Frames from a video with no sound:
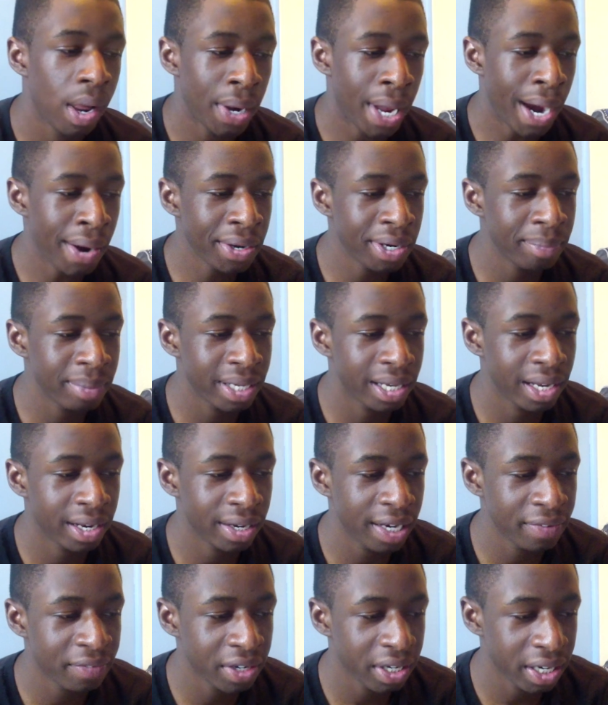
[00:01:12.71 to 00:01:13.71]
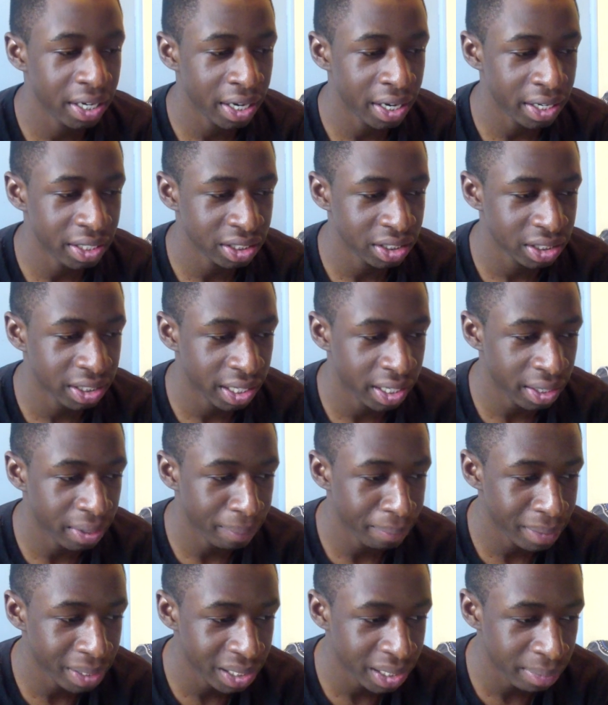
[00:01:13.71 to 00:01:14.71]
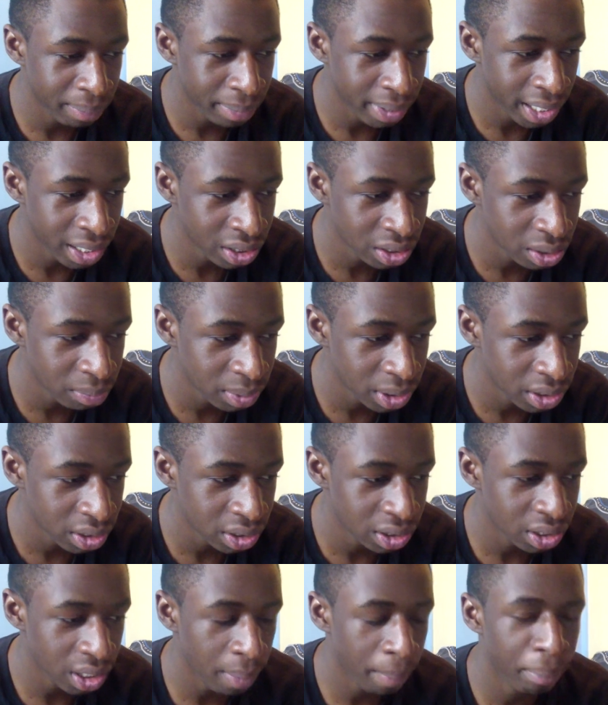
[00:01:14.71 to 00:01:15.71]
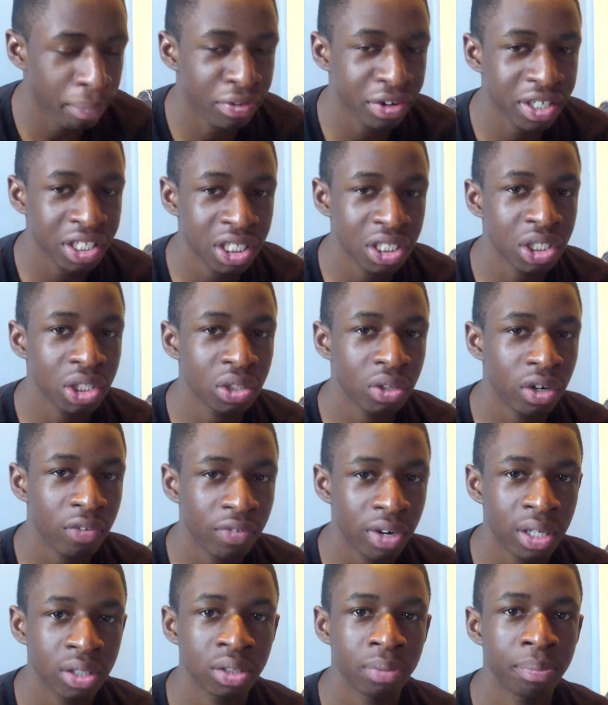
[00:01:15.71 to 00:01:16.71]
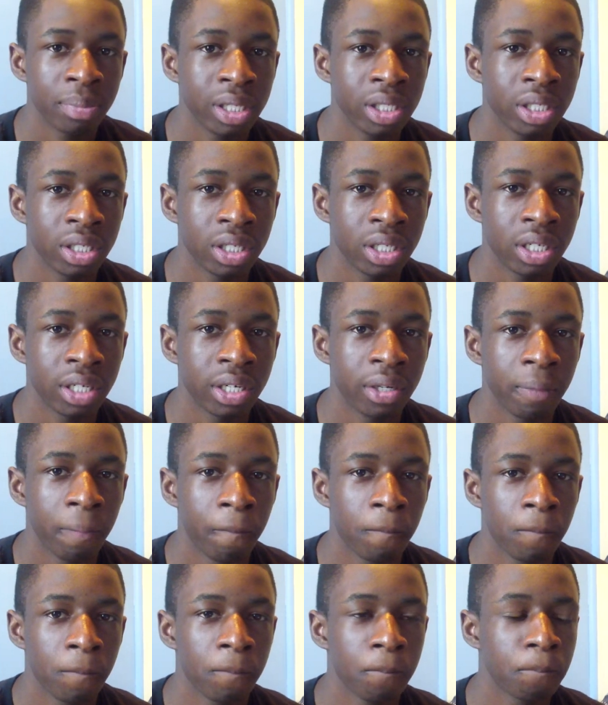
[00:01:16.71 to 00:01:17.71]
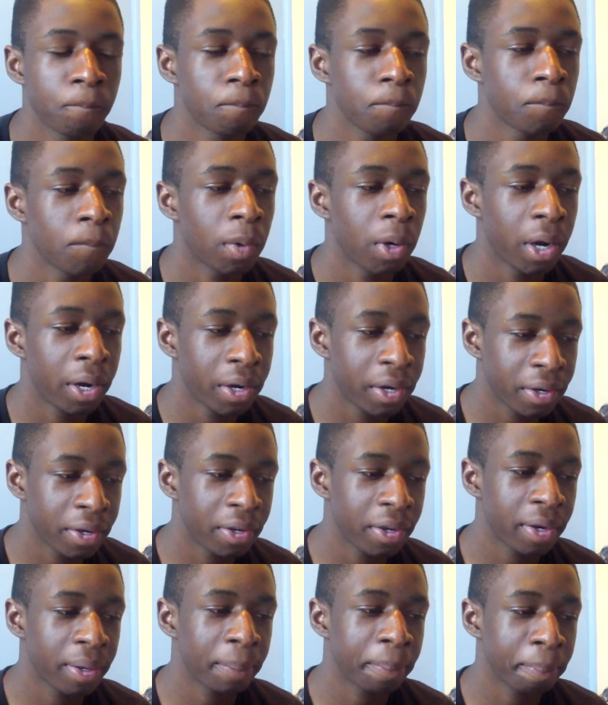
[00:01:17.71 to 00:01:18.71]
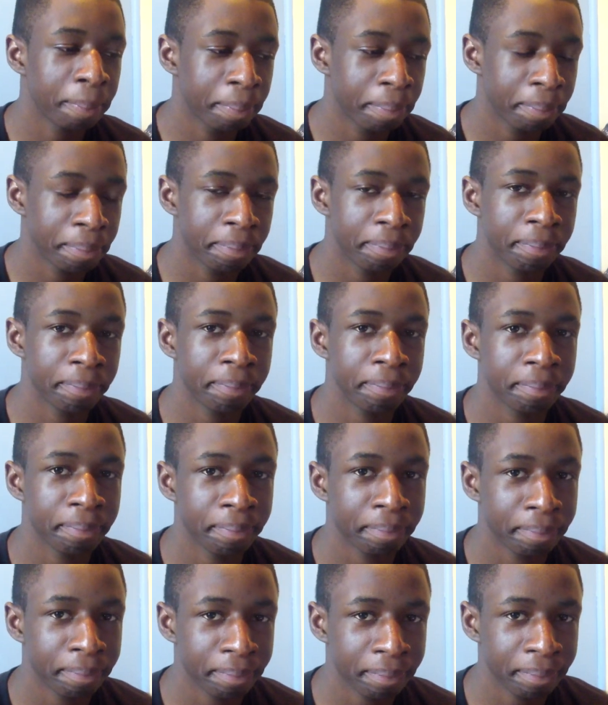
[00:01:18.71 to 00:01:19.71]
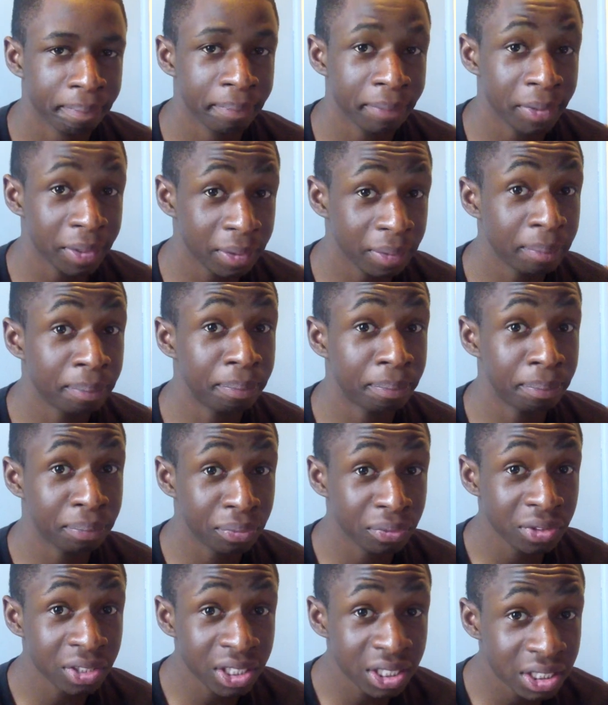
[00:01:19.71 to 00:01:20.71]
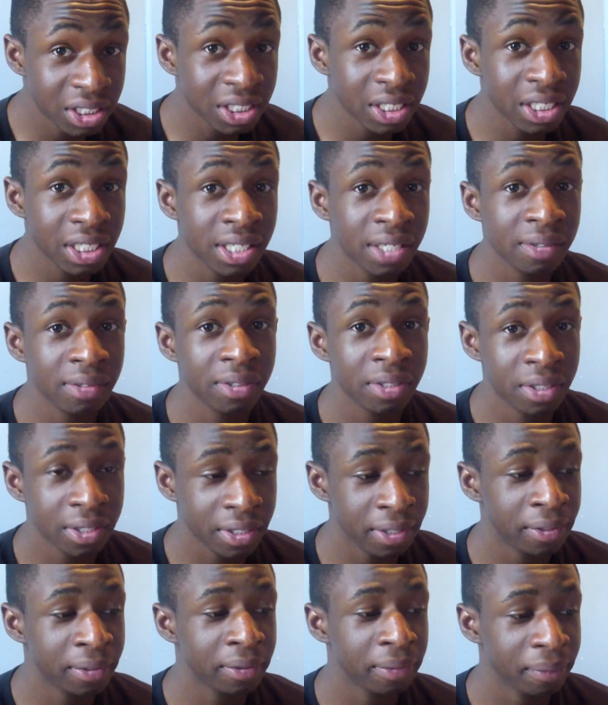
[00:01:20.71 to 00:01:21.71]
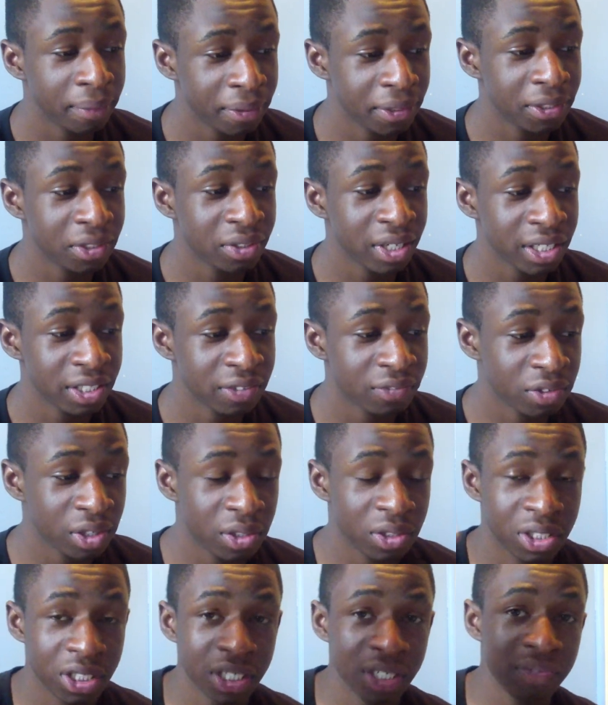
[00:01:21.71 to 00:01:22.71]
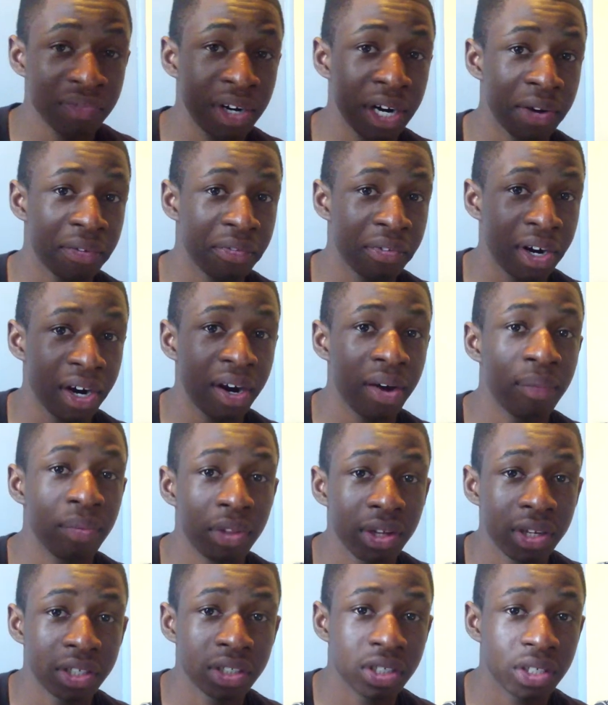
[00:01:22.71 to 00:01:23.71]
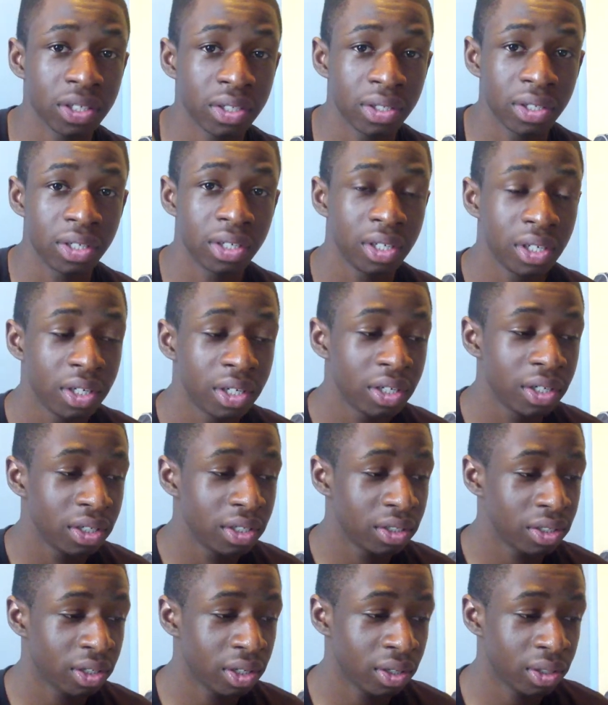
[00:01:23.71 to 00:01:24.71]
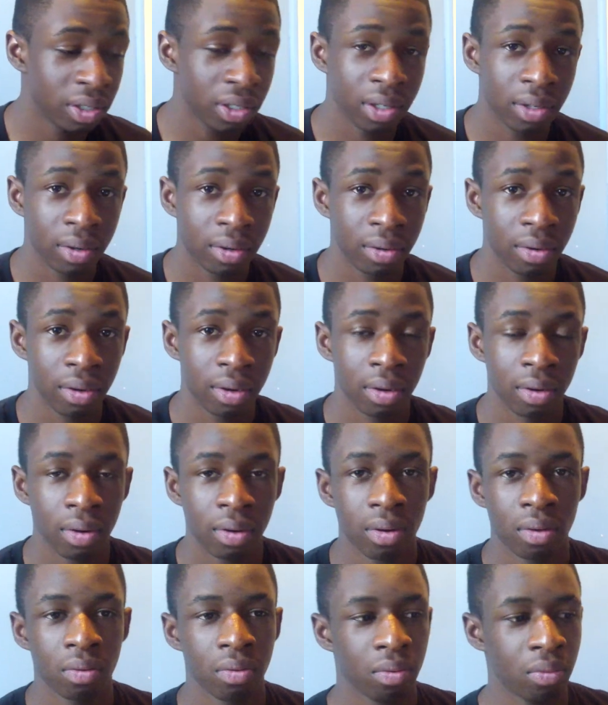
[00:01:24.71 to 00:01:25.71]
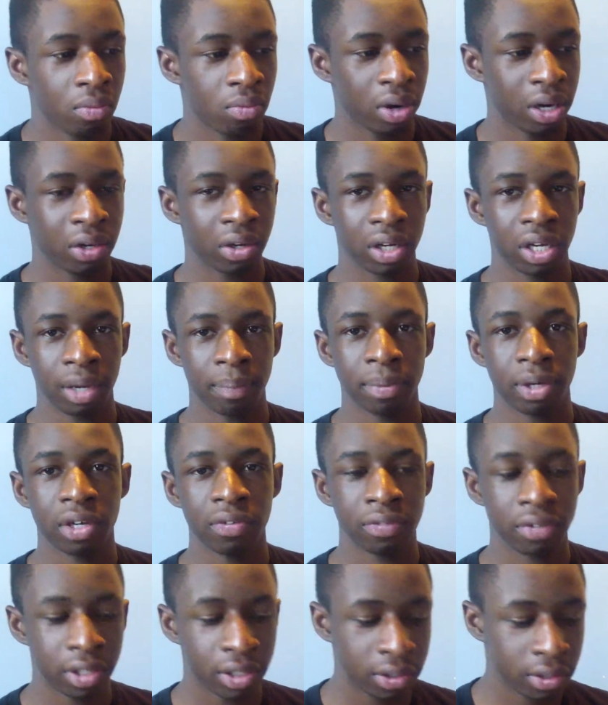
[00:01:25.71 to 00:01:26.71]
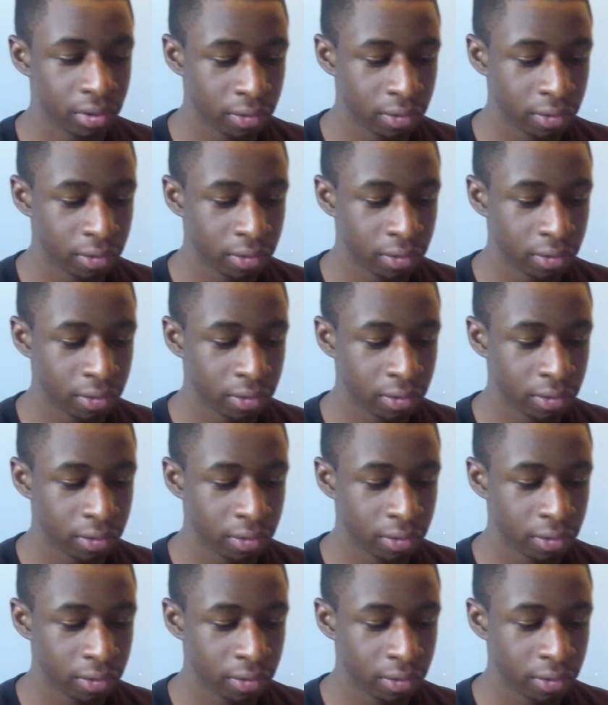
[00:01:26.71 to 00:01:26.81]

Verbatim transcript: Now I'm going to be clever here and say a million pounds because I'm pretty sure if I was a millionaire I could get a pretty, you know, attractive girl. She could rank right up there, so you know, why not get both, you know?